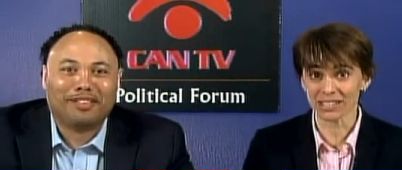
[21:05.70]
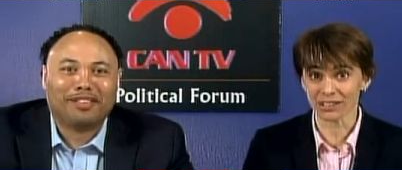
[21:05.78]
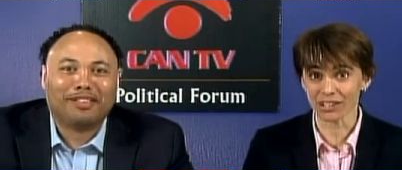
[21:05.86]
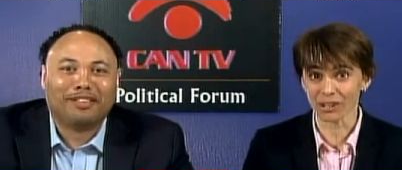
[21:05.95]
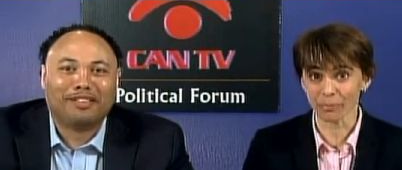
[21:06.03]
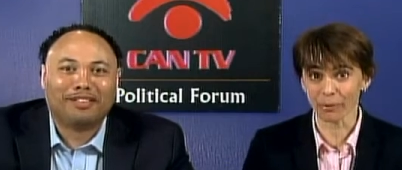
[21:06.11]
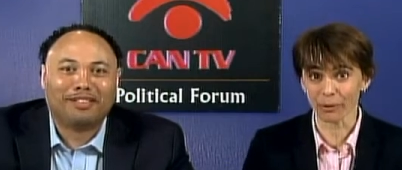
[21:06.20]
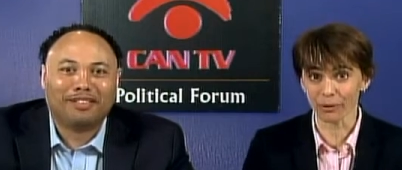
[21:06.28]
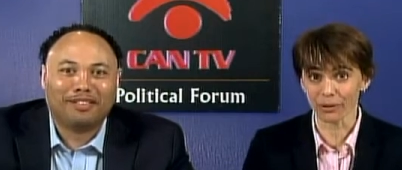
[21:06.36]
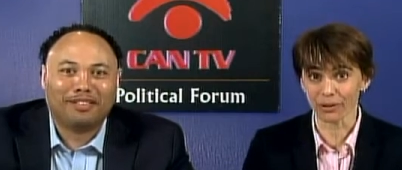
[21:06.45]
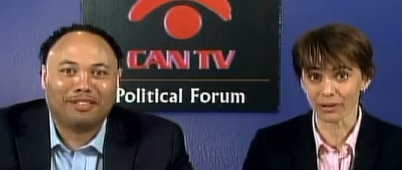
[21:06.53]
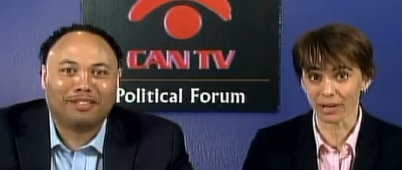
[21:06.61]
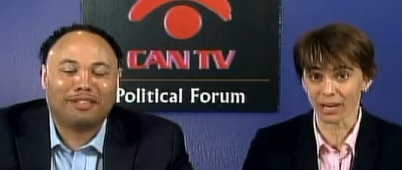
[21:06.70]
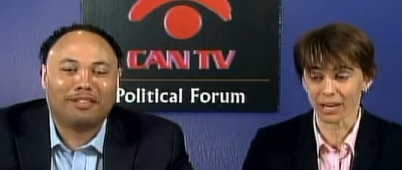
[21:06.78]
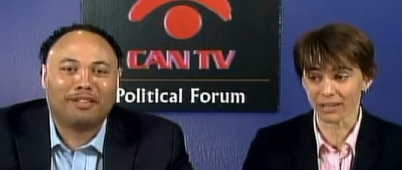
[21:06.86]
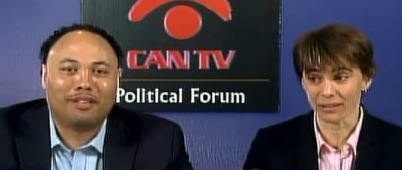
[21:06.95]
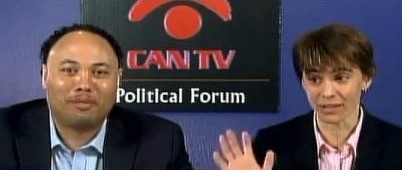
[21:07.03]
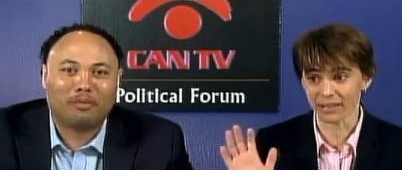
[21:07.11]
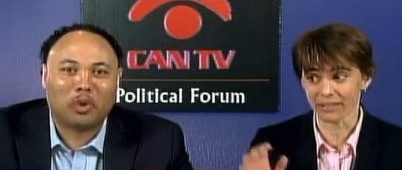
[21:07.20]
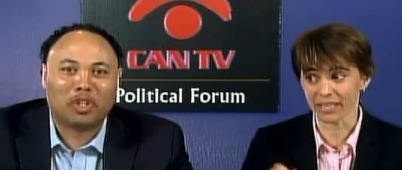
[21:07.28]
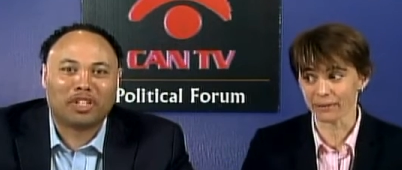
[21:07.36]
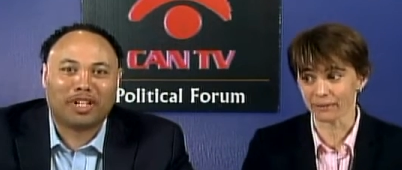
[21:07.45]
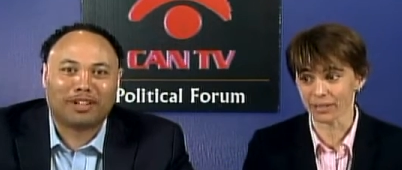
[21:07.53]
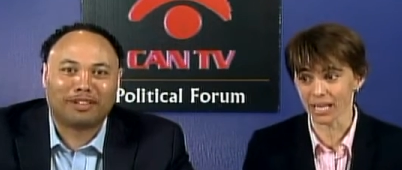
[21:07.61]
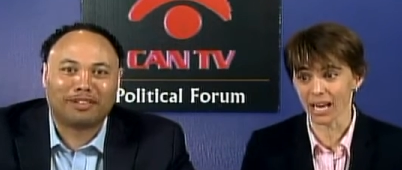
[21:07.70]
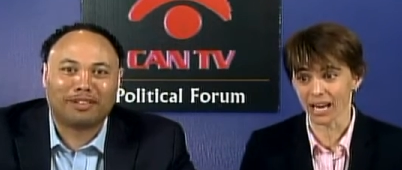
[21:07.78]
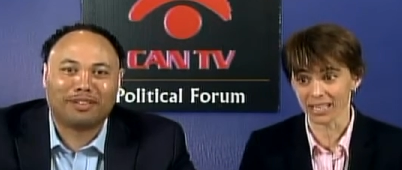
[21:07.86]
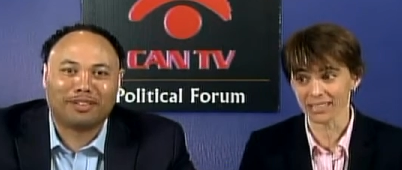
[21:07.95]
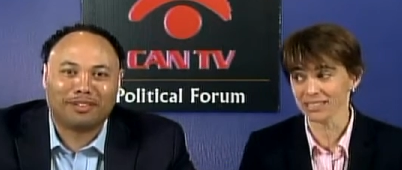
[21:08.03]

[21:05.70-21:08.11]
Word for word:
Speaker 1: during the polar uh, whatever. Vortex. Yeah.